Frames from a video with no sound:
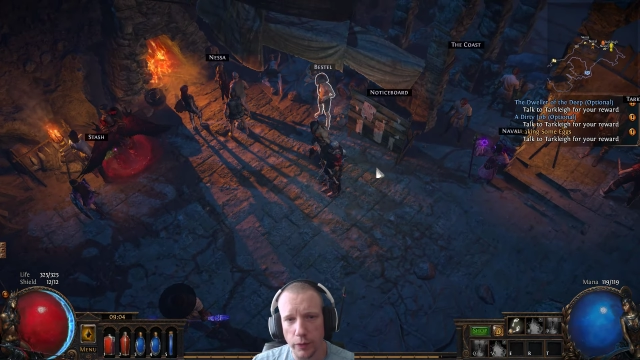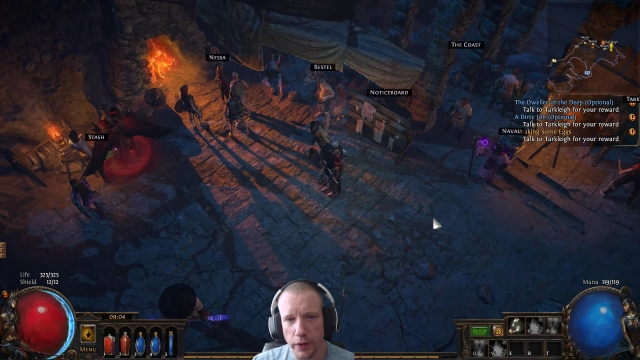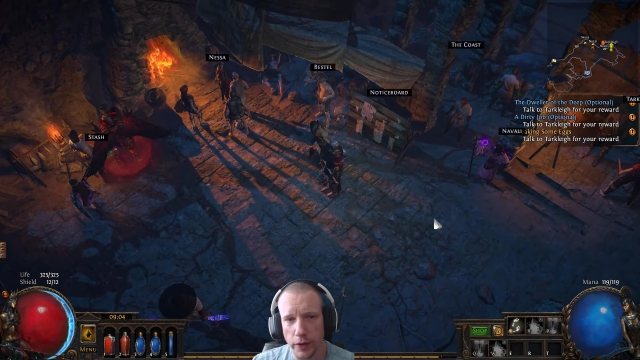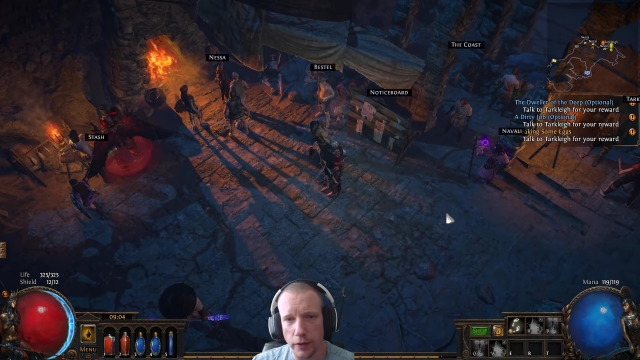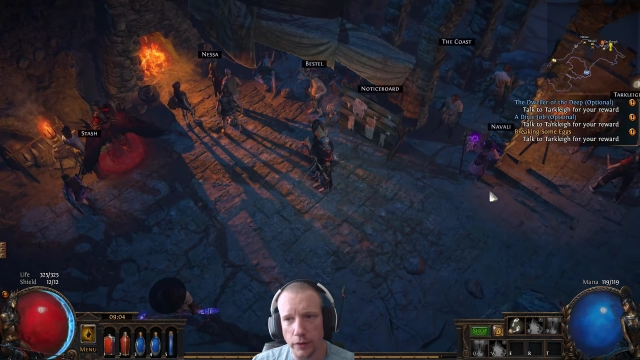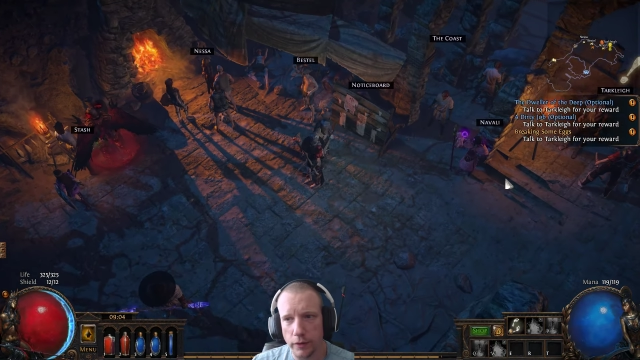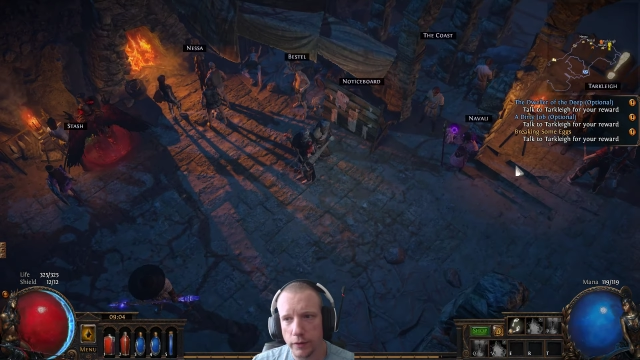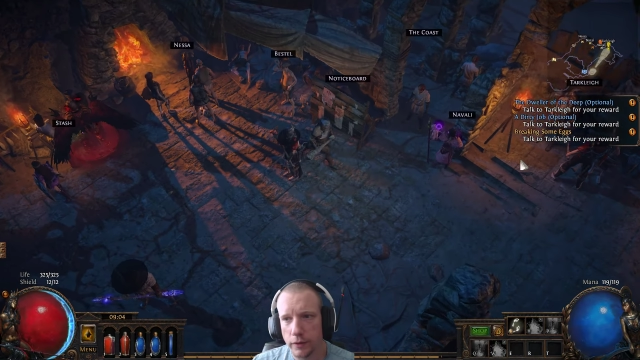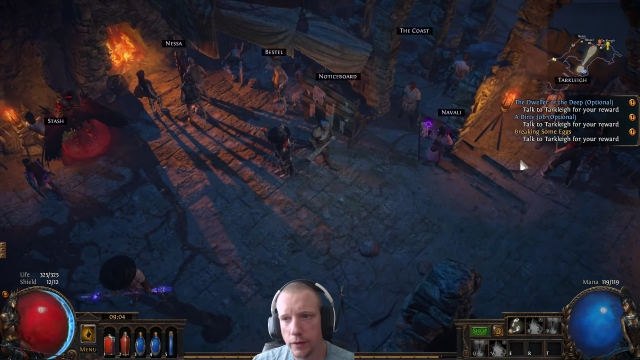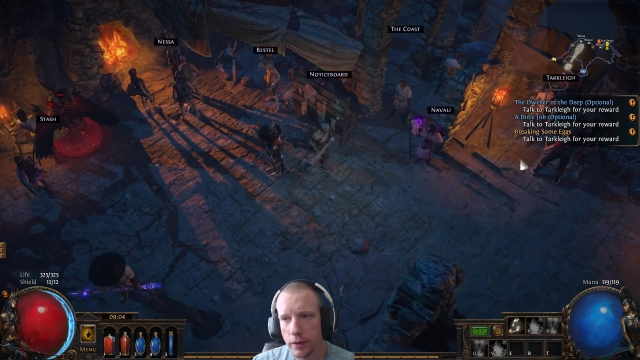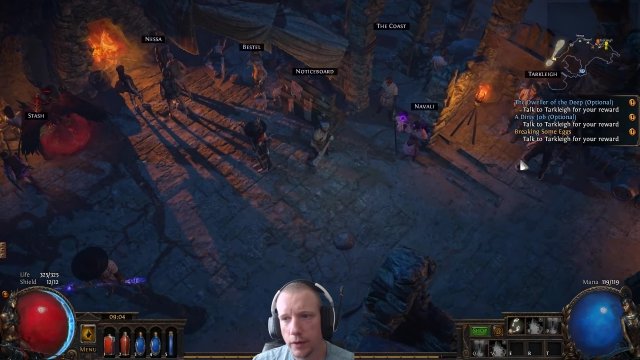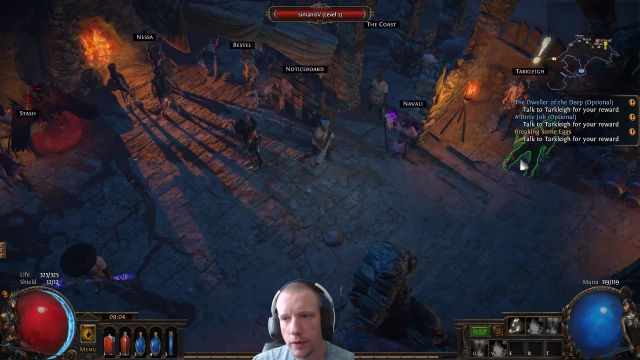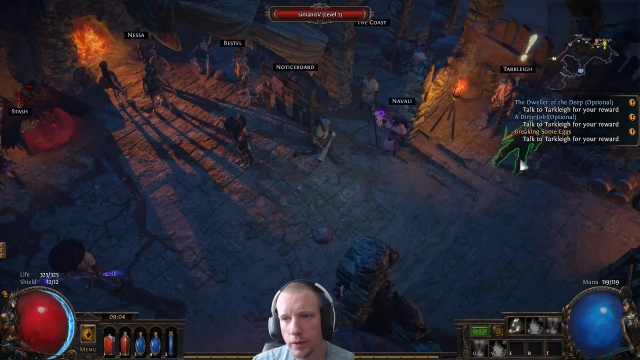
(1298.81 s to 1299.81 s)
can,
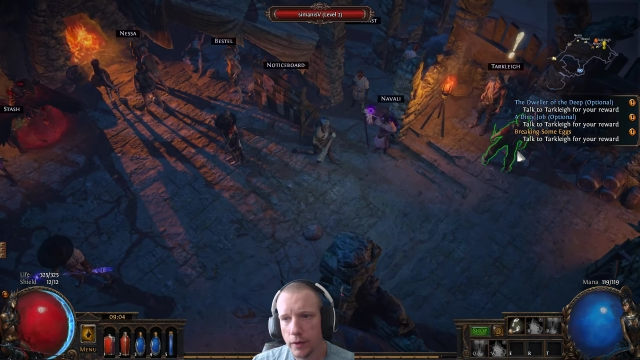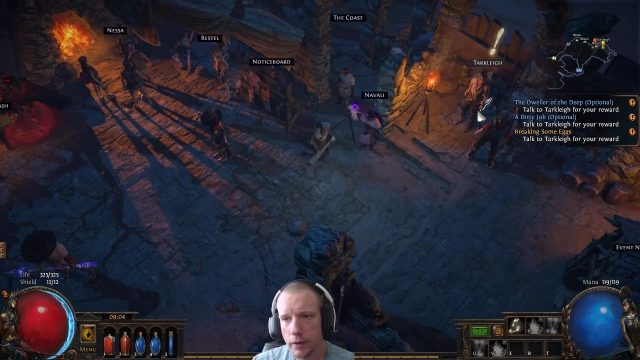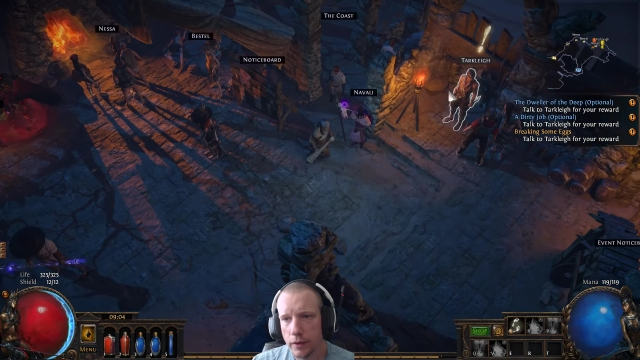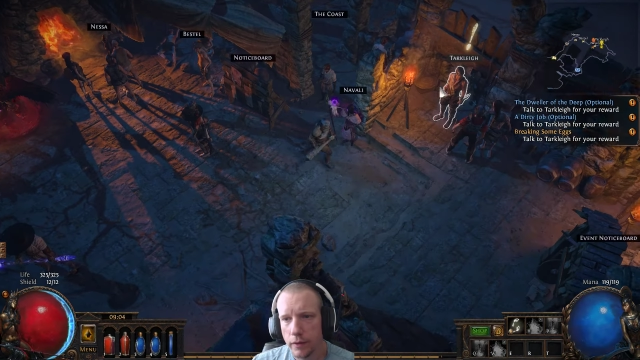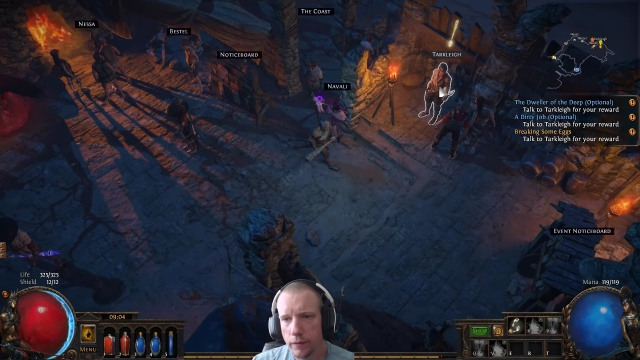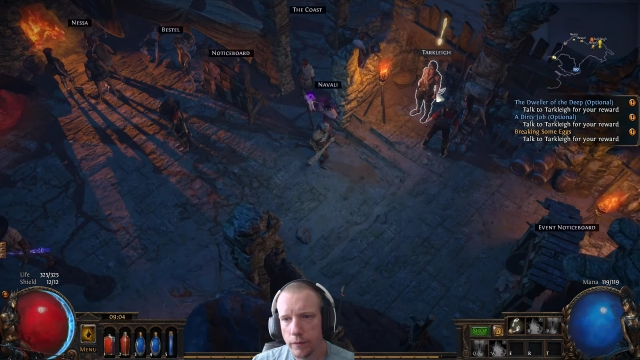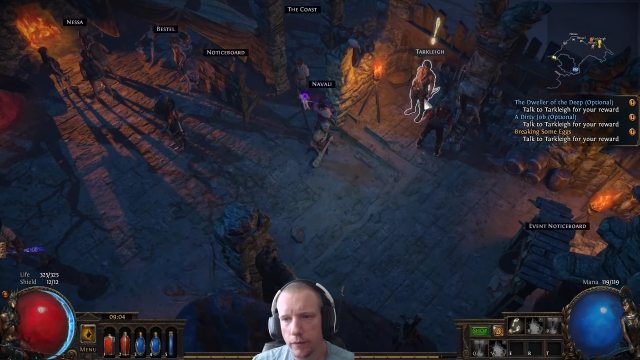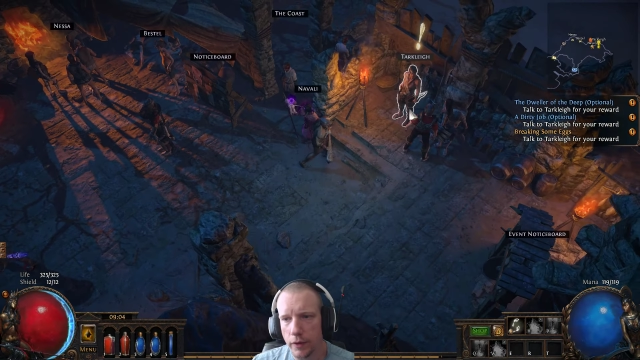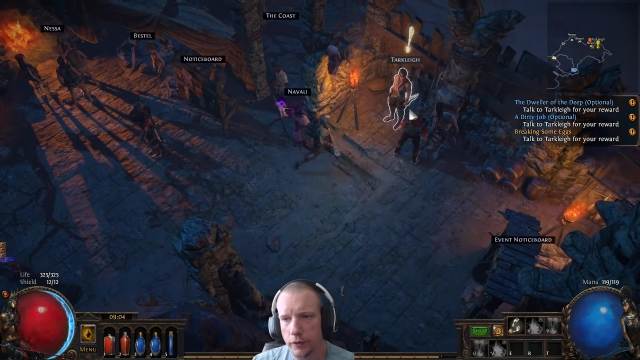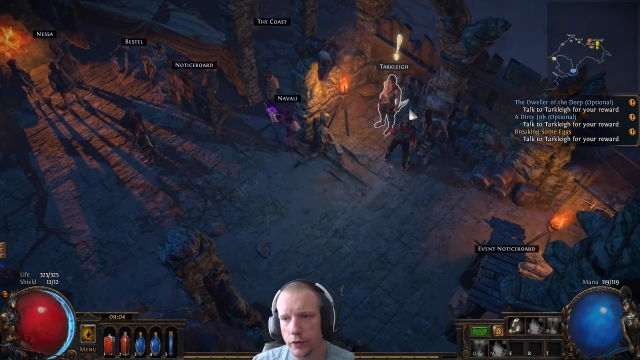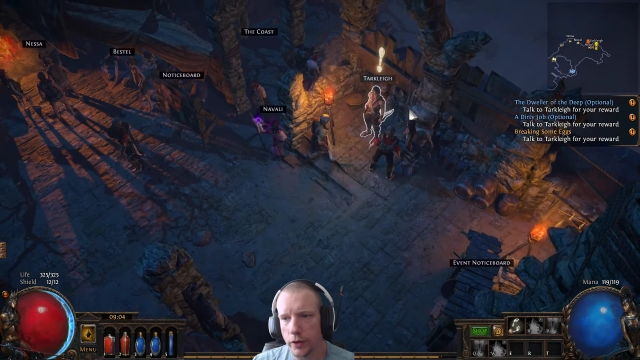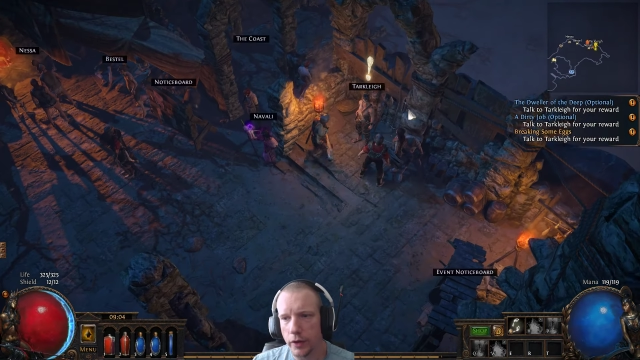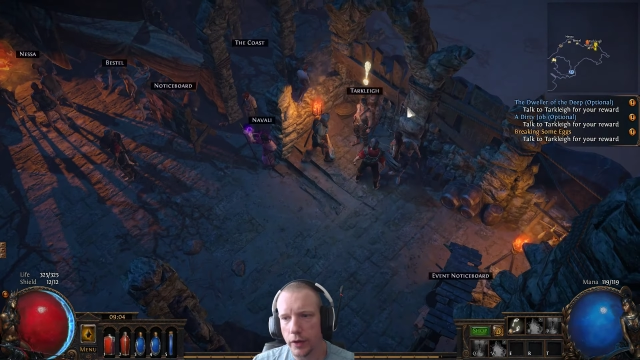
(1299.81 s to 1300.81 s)
well,
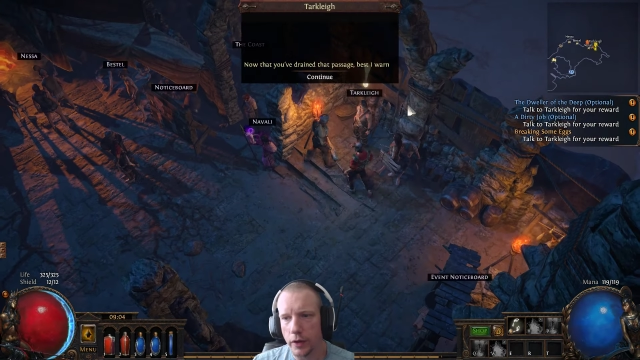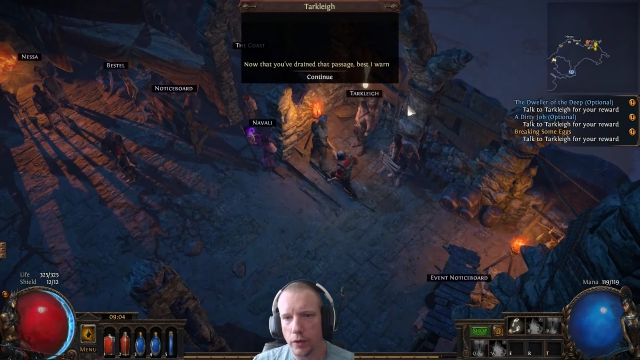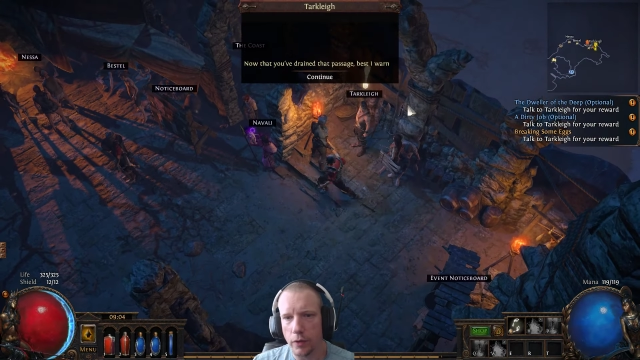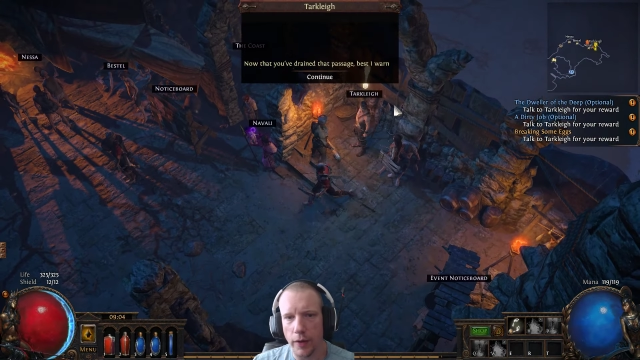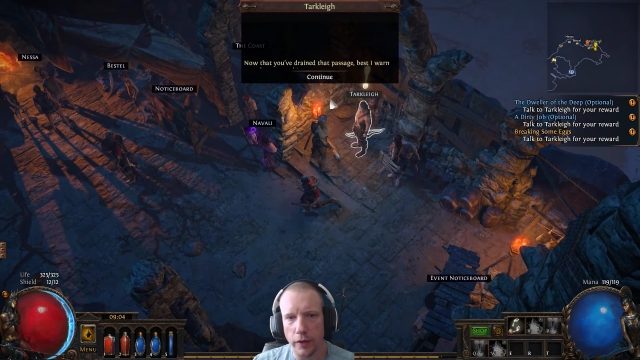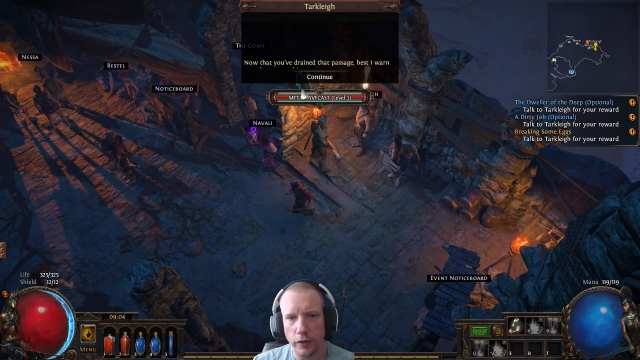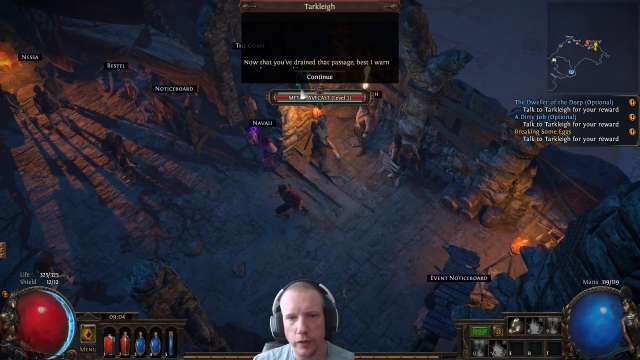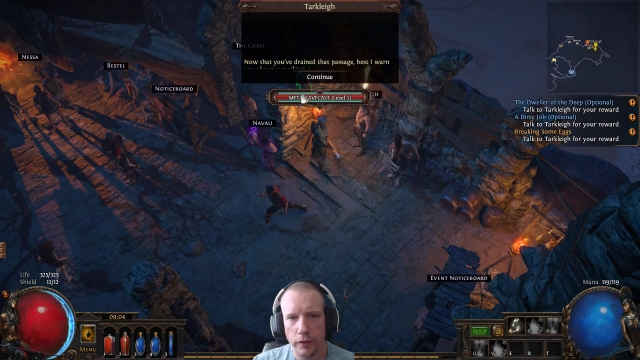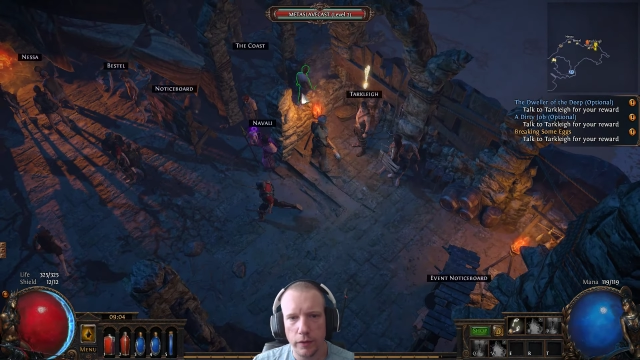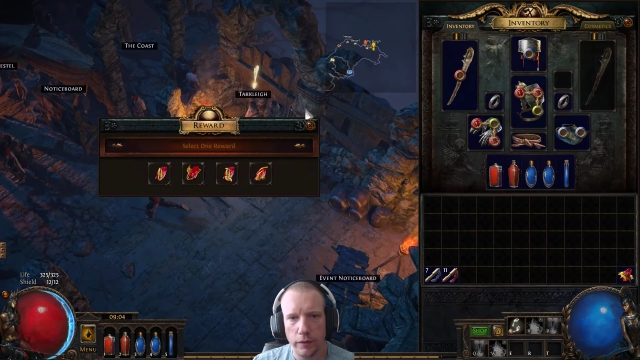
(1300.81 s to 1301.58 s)
turn in our quest.